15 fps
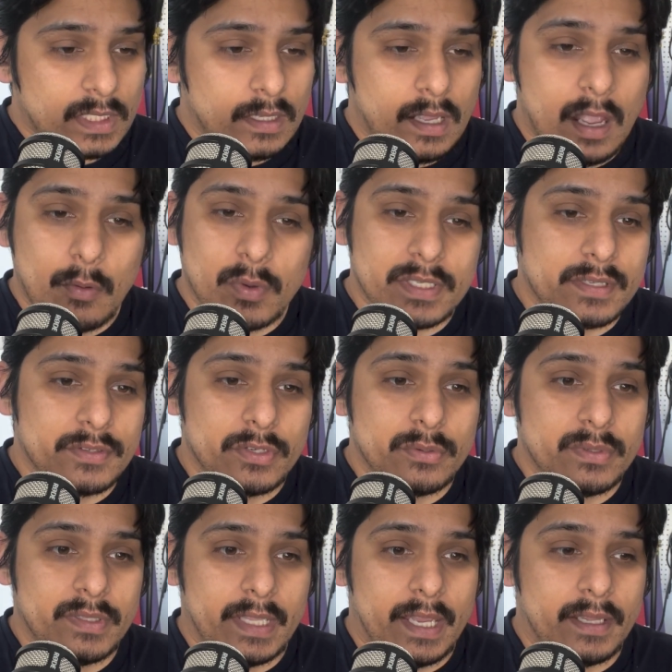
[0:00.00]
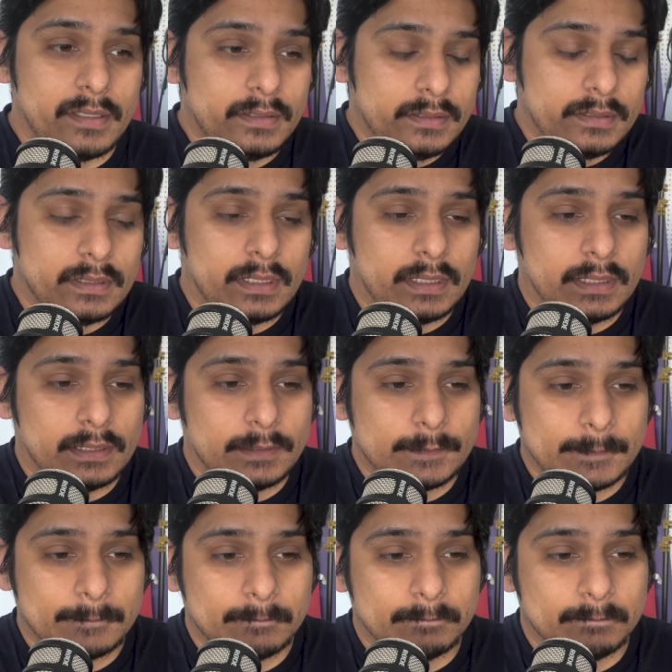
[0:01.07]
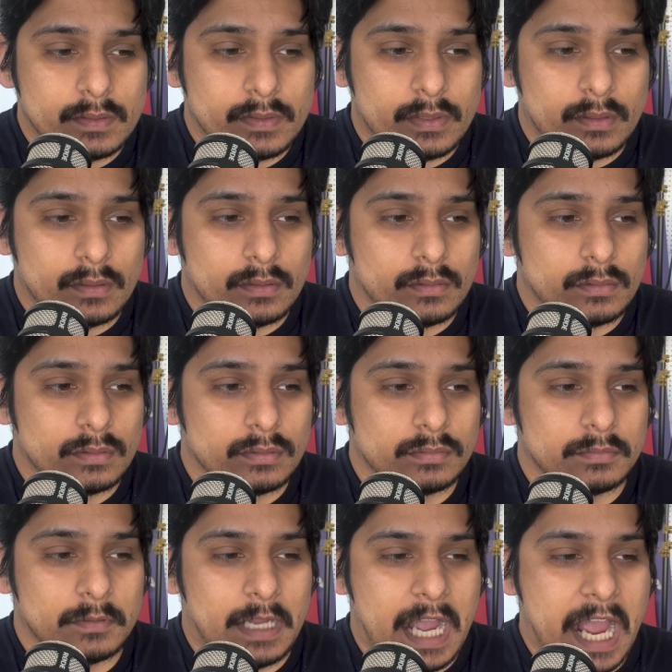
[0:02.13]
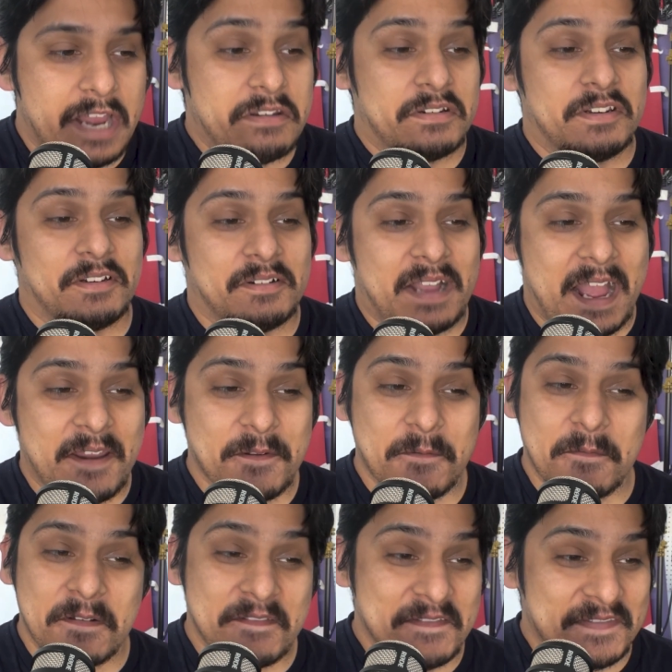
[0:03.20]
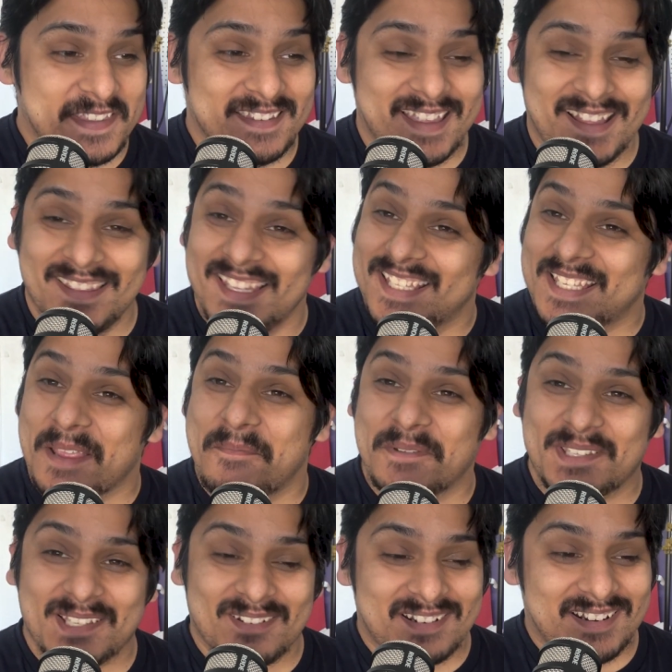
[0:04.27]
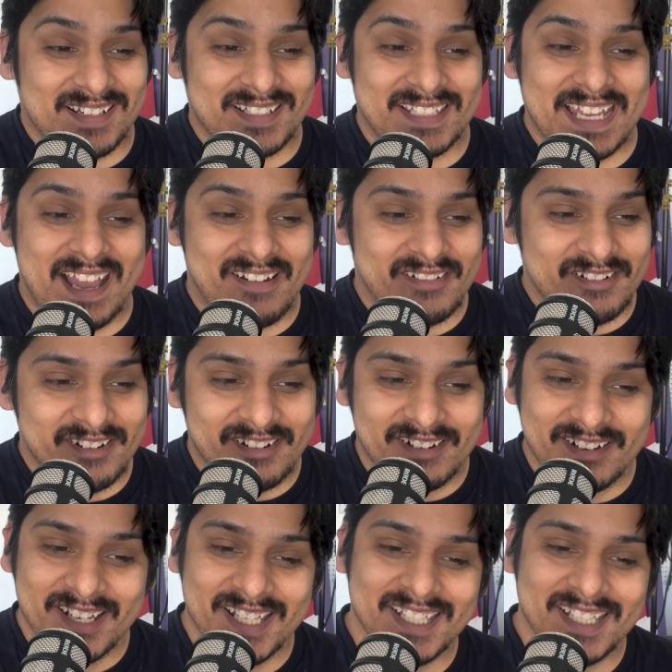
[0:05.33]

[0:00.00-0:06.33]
I wasn't doing that. So I don't know. I don't want to end this episode on a downer.